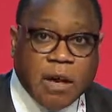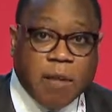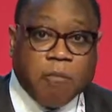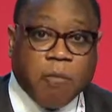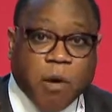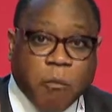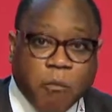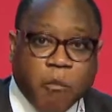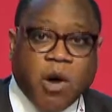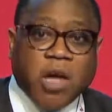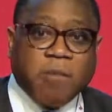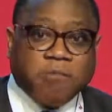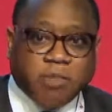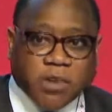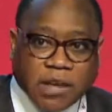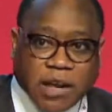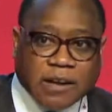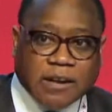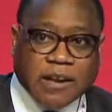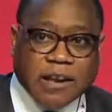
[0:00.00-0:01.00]
But more
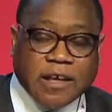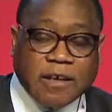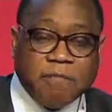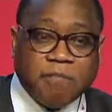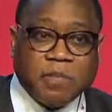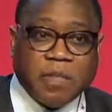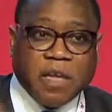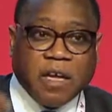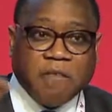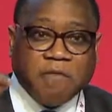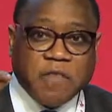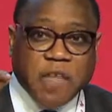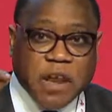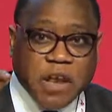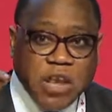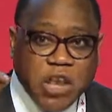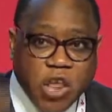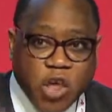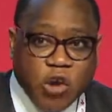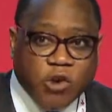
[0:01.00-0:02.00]
importantly, the
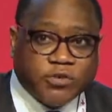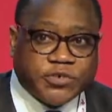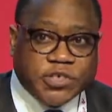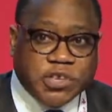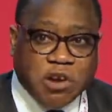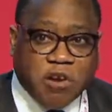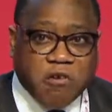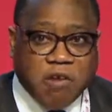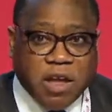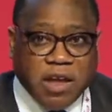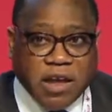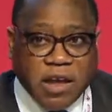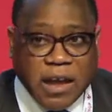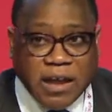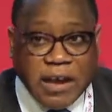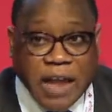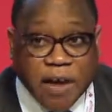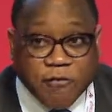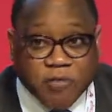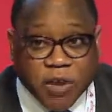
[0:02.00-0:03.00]
new story
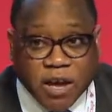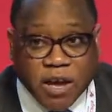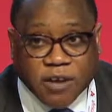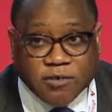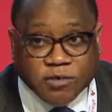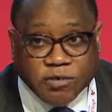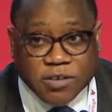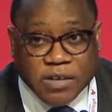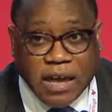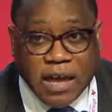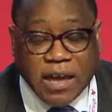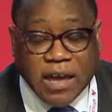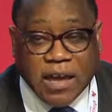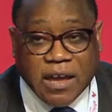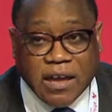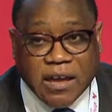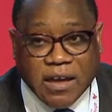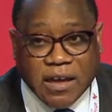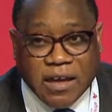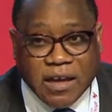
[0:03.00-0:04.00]
in Africa
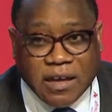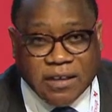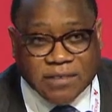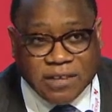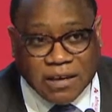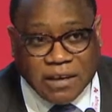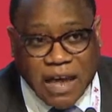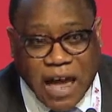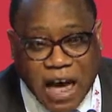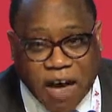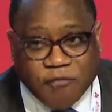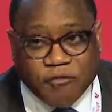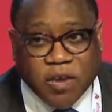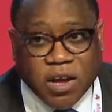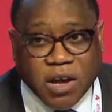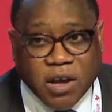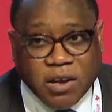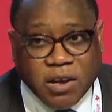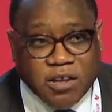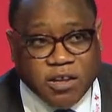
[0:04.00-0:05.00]
today is that
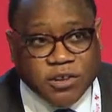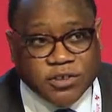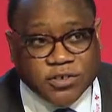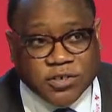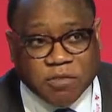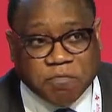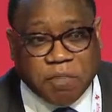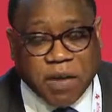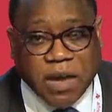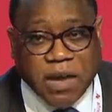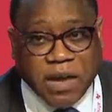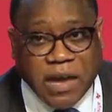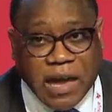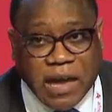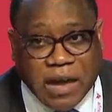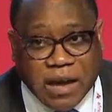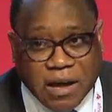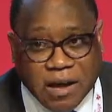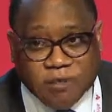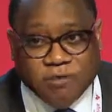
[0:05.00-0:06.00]
Africa, that used to be a
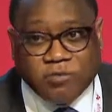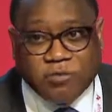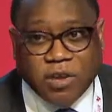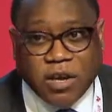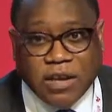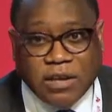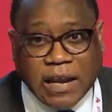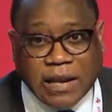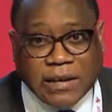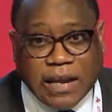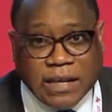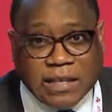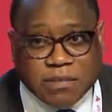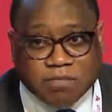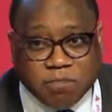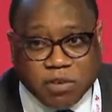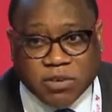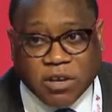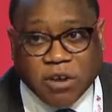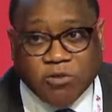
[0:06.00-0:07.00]
country that
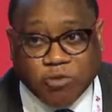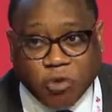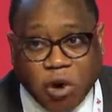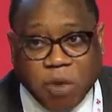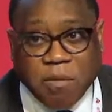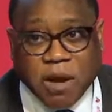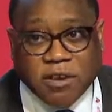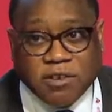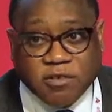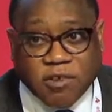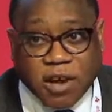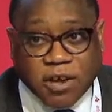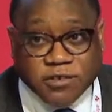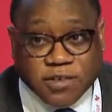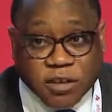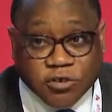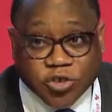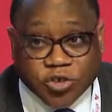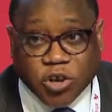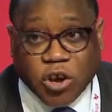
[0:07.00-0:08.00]
exported raw materials
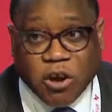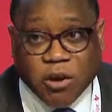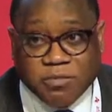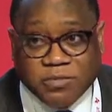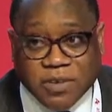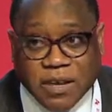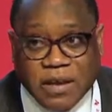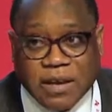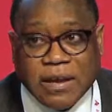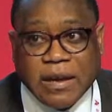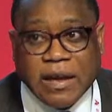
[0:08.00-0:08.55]
and jobs,